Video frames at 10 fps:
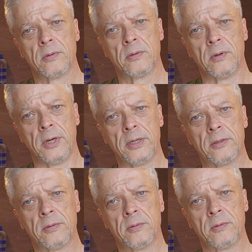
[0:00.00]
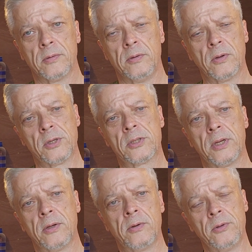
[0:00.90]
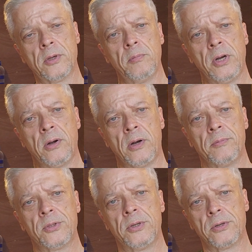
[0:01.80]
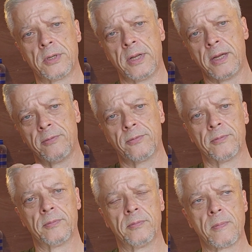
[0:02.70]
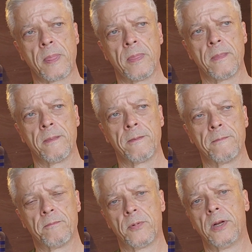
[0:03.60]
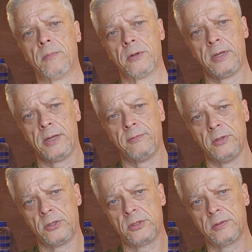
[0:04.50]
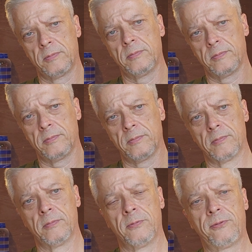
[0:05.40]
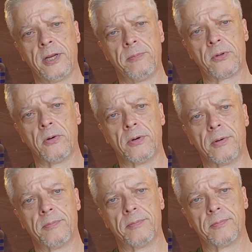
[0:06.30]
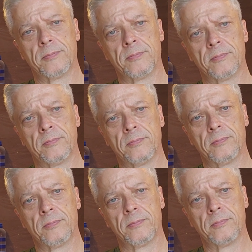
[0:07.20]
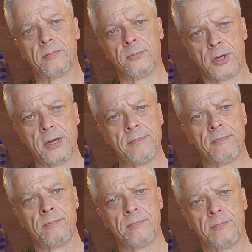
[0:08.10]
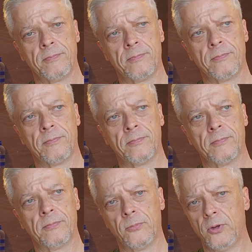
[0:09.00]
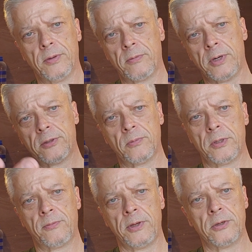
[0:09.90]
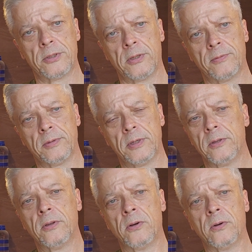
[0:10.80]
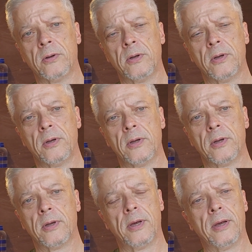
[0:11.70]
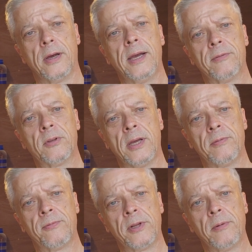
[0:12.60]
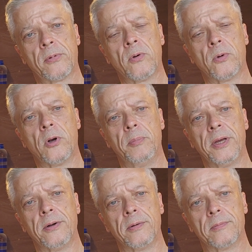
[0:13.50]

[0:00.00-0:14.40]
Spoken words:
All right? You can say, oh, you can bear arms, here's a knife, but I'm going to have this flamethrower. Okay? You have the right to defend yourself. No, I have to have the flamethrower or better.